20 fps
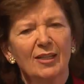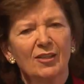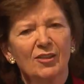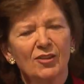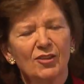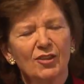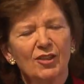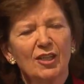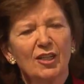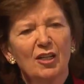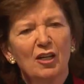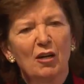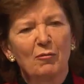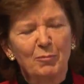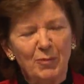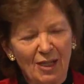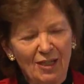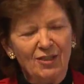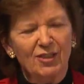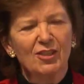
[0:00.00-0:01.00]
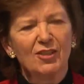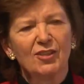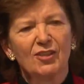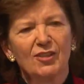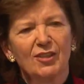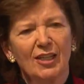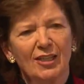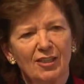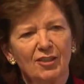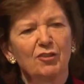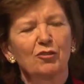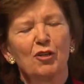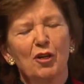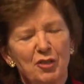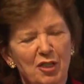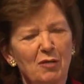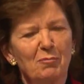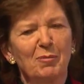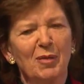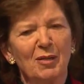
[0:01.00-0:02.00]
is a practice that has
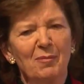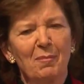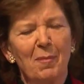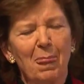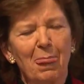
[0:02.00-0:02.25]
grown up